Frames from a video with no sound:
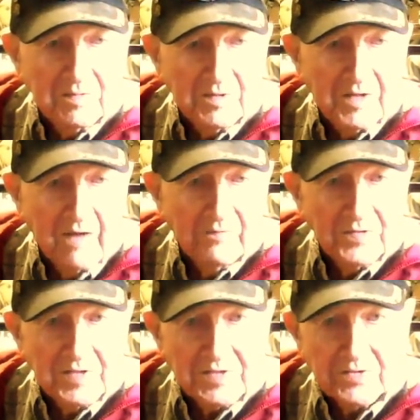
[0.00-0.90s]

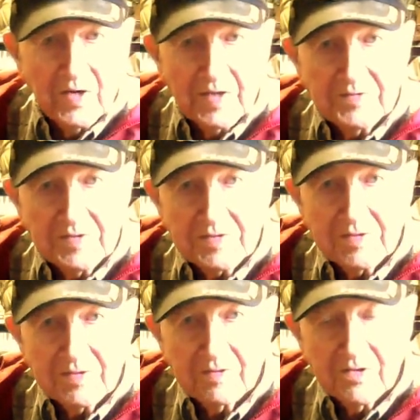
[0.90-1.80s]
cavalry squadrons,
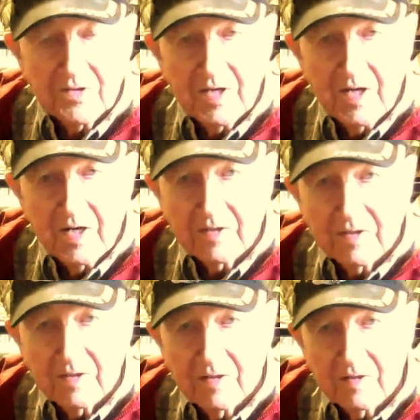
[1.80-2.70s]
38th
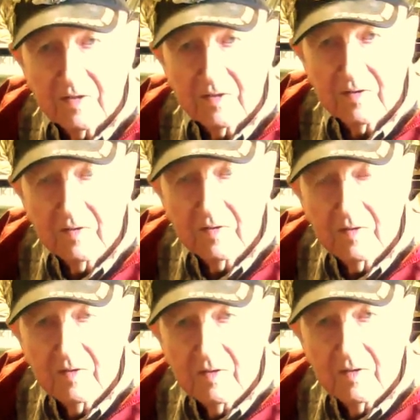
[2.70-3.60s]
and
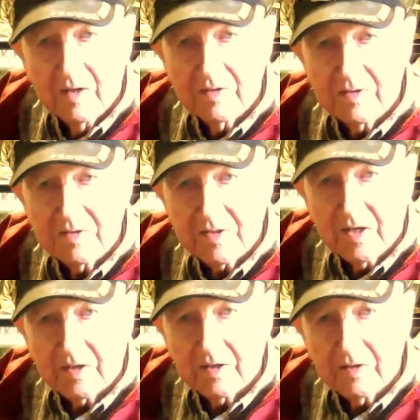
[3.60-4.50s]

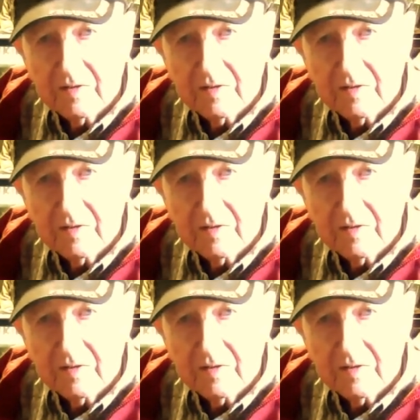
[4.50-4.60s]
102nd.